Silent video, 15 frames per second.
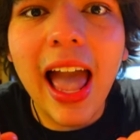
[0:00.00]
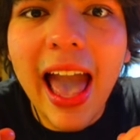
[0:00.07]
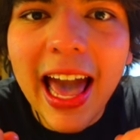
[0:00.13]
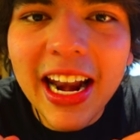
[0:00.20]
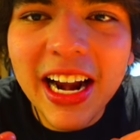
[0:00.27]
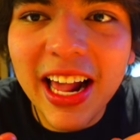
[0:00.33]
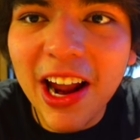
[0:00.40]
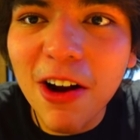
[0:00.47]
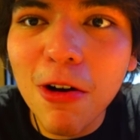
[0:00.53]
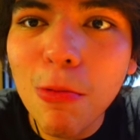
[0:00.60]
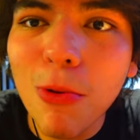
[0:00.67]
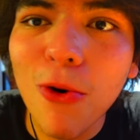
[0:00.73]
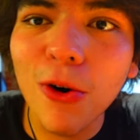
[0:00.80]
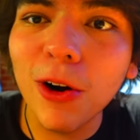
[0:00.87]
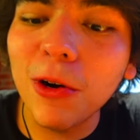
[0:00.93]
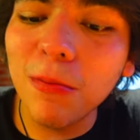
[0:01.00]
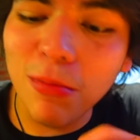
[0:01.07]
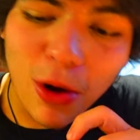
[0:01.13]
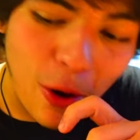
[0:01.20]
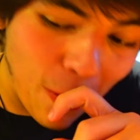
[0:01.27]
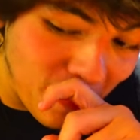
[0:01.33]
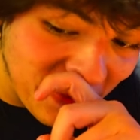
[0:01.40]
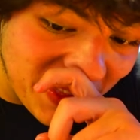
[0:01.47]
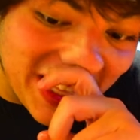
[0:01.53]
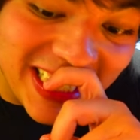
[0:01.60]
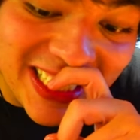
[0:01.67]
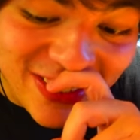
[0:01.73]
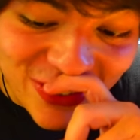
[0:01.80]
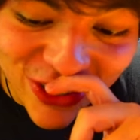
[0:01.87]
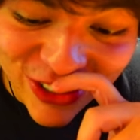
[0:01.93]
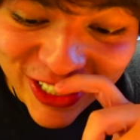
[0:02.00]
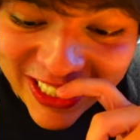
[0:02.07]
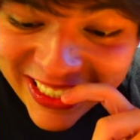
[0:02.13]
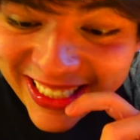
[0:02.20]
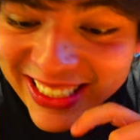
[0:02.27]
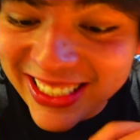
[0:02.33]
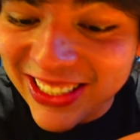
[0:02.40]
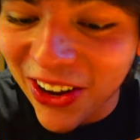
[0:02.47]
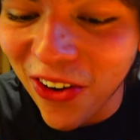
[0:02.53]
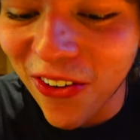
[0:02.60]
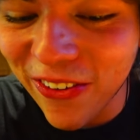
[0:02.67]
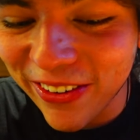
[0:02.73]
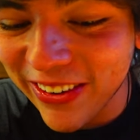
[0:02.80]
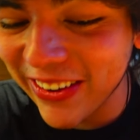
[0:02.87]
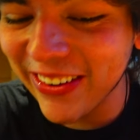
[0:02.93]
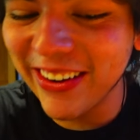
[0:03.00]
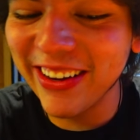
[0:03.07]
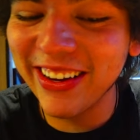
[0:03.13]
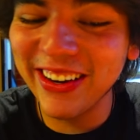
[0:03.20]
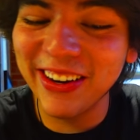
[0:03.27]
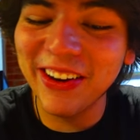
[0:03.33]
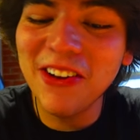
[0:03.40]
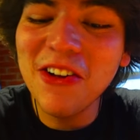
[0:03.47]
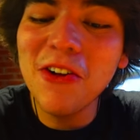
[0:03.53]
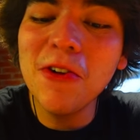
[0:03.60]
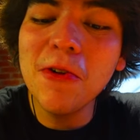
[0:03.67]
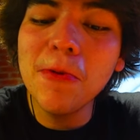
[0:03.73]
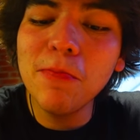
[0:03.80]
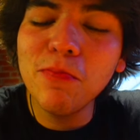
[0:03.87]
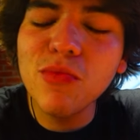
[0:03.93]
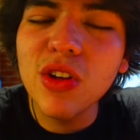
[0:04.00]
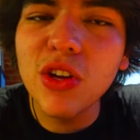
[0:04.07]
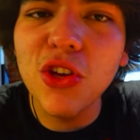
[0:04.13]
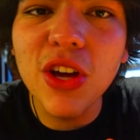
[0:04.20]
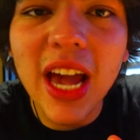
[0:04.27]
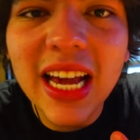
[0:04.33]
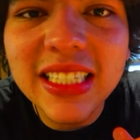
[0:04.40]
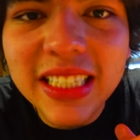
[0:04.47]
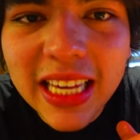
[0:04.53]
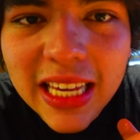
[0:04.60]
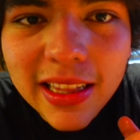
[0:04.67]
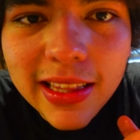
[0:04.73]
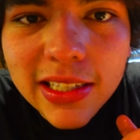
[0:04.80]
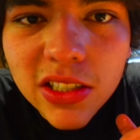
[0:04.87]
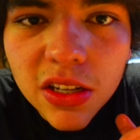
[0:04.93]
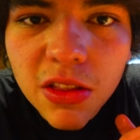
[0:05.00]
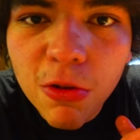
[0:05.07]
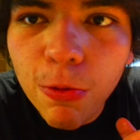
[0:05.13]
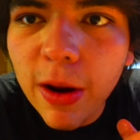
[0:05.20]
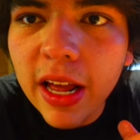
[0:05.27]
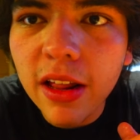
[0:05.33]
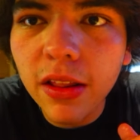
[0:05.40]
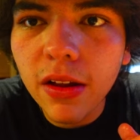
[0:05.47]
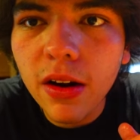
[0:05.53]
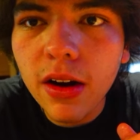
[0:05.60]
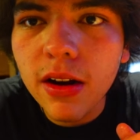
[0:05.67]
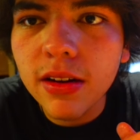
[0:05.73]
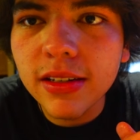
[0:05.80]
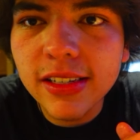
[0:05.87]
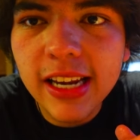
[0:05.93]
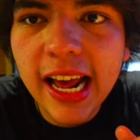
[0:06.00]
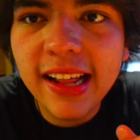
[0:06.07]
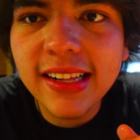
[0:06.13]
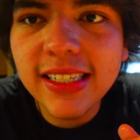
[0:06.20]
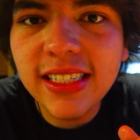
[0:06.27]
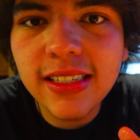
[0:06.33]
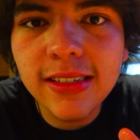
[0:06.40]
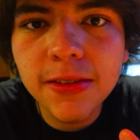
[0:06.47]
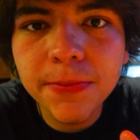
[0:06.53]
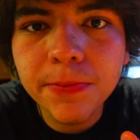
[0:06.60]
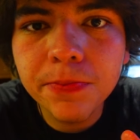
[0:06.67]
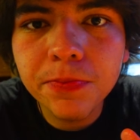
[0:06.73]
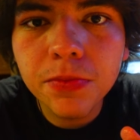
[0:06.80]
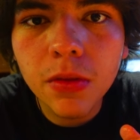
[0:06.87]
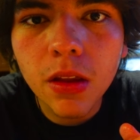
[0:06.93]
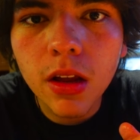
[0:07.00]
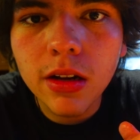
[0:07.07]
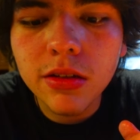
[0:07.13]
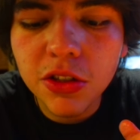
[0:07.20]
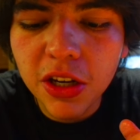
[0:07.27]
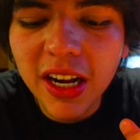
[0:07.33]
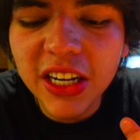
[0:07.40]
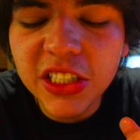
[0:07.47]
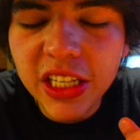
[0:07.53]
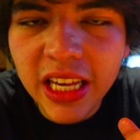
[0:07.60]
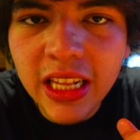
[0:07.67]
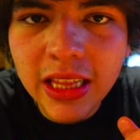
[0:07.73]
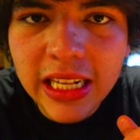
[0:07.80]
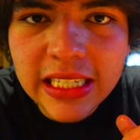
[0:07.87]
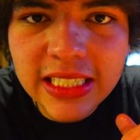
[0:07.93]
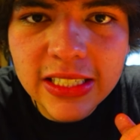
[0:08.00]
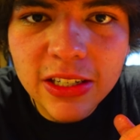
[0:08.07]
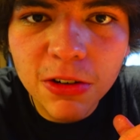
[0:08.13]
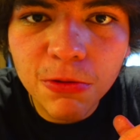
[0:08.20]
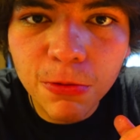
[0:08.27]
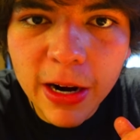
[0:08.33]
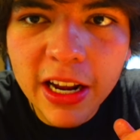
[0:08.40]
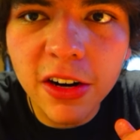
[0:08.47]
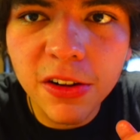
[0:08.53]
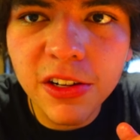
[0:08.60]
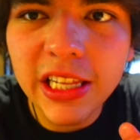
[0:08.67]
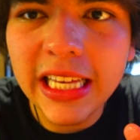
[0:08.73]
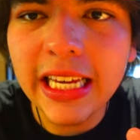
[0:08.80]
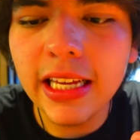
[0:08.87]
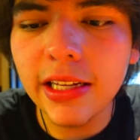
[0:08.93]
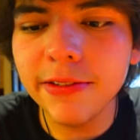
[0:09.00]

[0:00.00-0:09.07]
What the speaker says: At an airport, bro. This food is so good. You guys eat this on the regular, Dallas? You guys eat this regularly?